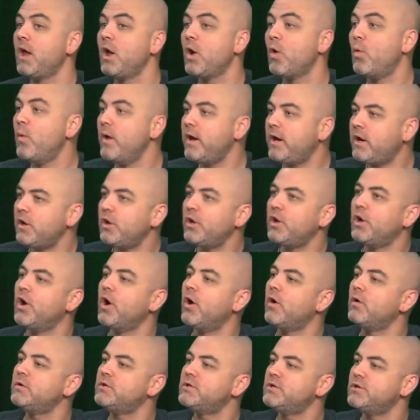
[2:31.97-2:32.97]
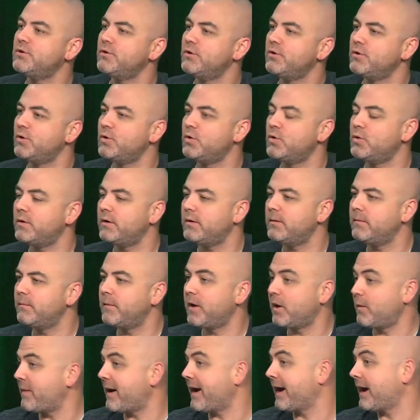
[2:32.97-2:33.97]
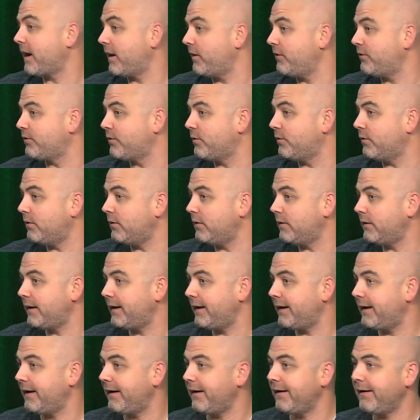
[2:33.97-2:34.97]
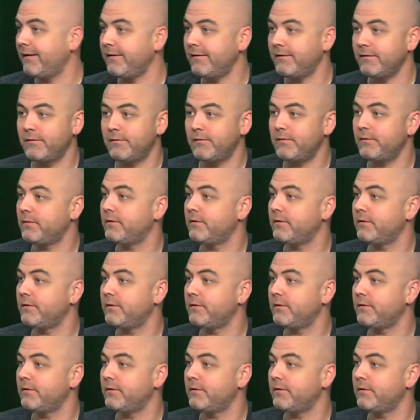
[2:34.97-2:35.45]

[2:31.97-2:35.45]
we could go to Merrimack High School and